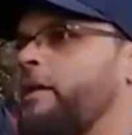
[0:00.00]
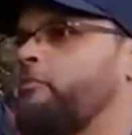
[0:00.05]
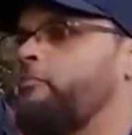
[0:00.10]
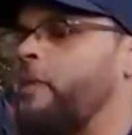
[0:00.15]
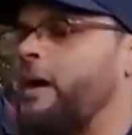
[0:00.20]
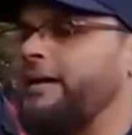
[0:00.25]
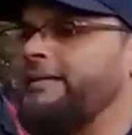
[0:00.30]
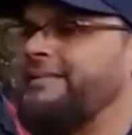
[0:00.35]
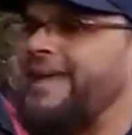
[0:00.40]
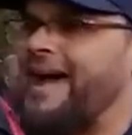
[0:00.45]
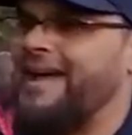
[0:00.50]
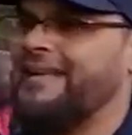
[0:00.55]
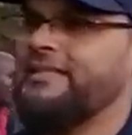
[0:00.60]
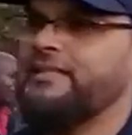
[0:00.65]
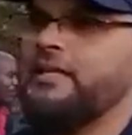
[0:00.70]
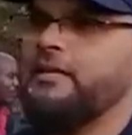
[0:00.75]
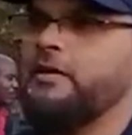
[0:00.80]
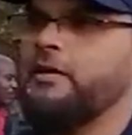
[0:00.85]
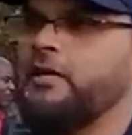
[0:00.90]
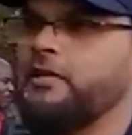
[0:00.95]
and my dad
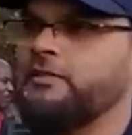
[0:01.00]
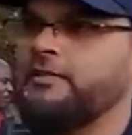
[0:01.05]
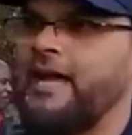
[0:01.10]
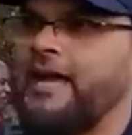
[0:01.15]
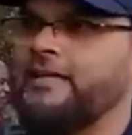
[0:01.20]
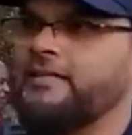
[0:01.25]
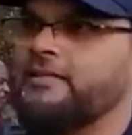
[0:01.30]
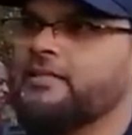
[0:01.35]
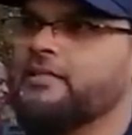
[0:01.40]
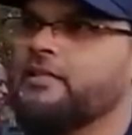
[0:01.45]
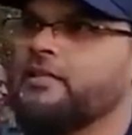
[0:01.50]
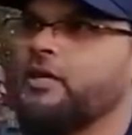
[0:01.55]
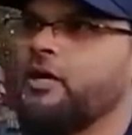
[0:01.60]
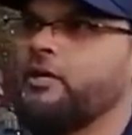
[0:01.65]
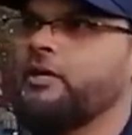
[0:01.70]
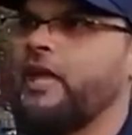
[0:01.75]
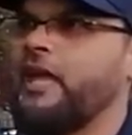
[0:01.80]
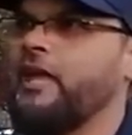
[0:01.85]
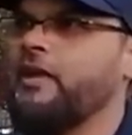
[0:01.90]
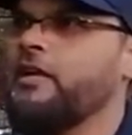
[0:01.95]
died.
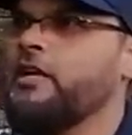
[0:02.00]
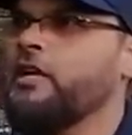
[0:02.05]
Okay?